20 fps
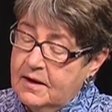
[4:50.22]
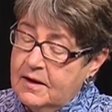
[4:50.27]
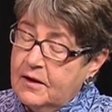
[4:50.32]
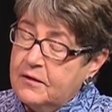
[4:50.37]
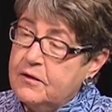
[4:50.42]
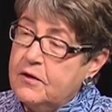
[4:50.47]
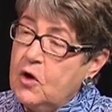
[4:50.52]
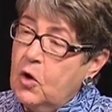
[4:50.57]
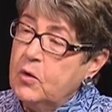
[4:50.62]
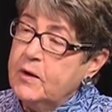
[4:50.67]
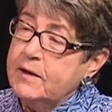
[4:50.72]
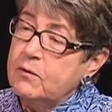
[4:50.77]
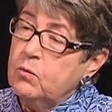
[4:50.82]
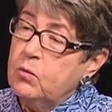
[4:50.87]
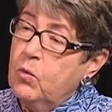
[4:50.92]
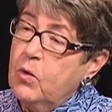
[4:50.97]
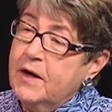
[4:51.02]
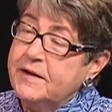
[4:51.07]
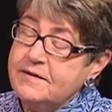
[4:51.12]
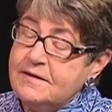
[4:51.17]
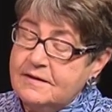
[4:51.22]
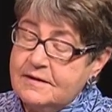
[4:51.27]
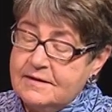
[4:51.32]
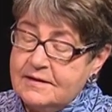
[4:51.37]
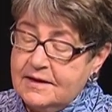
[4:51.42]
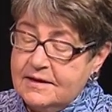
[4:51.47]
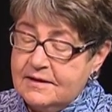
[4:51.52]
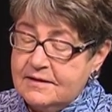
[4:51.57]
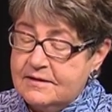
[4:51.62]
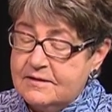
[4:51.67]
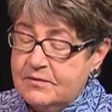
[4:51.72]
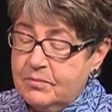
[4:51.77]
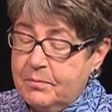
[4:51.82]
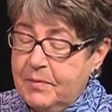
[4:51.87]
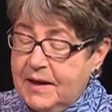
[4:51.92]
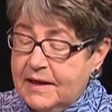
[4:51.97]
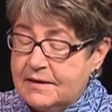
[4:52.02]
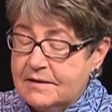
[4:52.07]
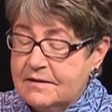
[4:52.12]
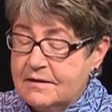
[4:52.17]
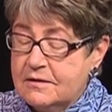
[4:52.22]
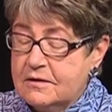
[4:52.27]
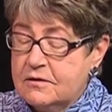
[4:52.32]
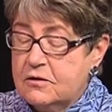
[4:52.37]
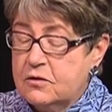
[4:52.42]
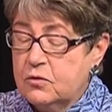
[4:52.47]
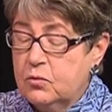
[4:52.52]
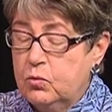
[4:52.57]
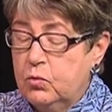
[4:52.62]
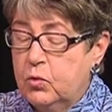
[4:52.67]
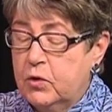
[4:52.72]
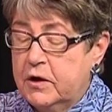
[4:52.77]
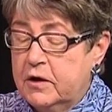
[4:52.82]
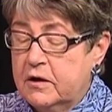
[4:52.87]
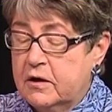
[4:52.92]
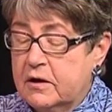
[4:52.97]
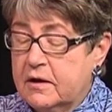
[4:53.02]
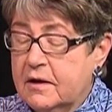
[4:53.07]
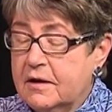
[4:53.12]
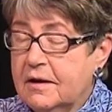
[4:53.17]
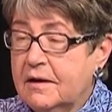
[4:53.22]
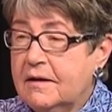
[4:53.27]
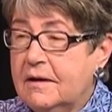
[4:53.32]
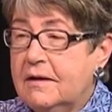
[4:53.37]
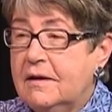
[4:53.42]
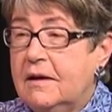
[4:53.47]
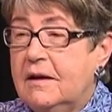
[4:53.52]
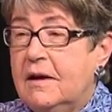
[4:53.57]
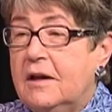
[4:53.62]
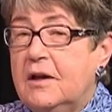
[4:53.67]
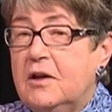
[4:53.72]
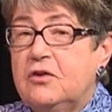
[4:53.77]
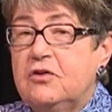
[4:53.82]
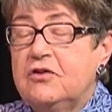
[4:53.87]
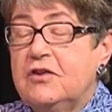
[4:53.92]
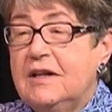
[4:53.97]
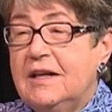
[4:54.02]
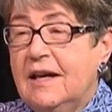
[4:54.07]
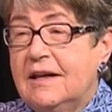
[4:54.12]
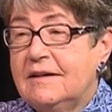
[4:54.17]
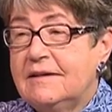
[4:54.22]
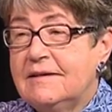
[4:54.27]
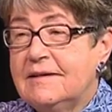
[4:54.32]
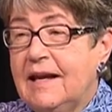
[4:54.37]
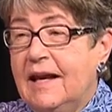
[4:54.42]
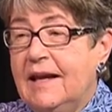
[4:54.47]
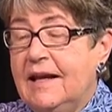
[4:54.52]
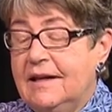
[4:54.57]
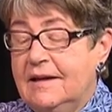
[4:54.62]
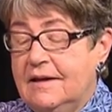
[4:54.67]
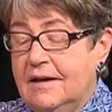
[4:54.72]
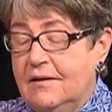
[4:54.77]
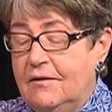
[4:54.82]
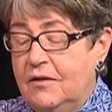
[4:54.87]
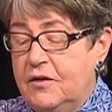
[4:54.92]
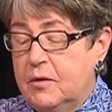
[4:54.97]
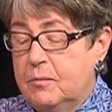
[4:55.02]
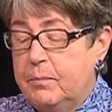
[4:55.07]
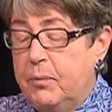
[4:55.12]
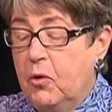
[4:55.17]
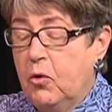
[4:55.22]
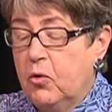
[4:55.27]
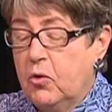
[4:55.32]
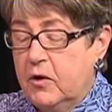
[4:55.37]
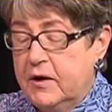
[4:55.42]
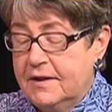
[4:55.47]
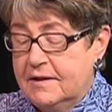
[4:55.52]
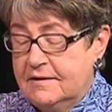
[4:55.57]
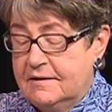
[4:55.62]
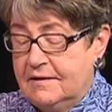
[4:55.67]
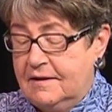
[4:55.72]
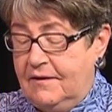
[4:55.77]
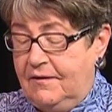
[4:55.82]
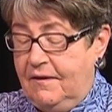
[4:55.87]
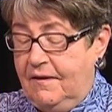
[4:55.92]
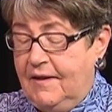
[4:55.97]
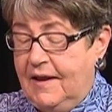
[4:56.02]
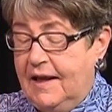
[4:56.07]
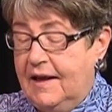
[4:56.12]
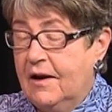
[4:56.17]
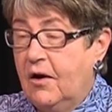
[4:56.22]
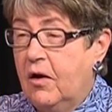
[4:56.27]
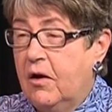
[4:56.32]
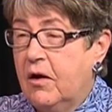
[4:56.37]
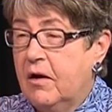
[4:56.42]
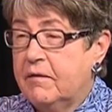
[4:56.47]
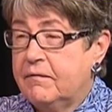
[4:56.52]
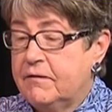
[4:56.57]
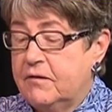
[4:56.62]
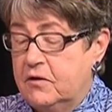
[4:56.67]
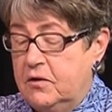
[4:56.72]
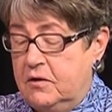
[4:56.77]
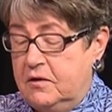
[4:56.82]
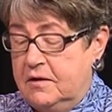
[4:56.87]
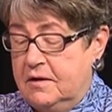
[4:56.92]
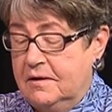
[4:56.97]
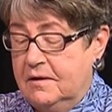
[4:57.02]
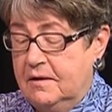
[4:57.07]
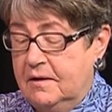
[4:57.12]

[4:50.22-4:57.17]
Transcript: Though it wasn't expected to work, she had taken the poison they offered.